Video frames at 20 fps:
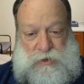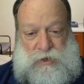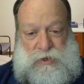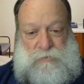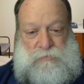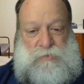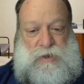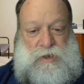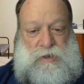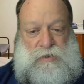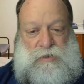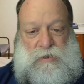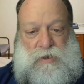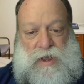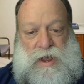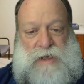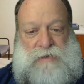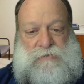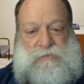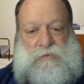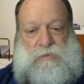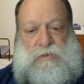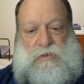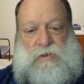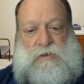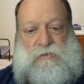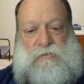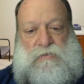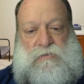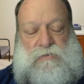It can mean lots of
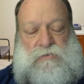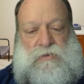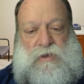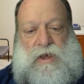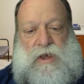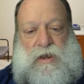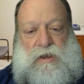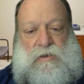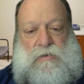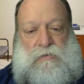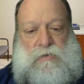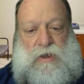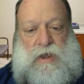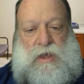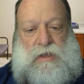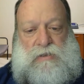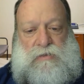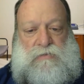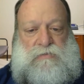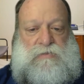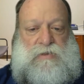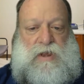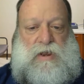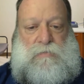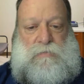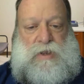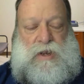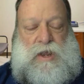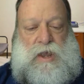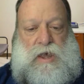things. And so how do you get the
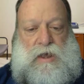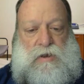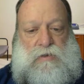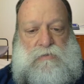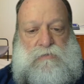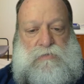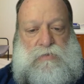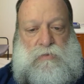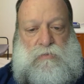sentiment out of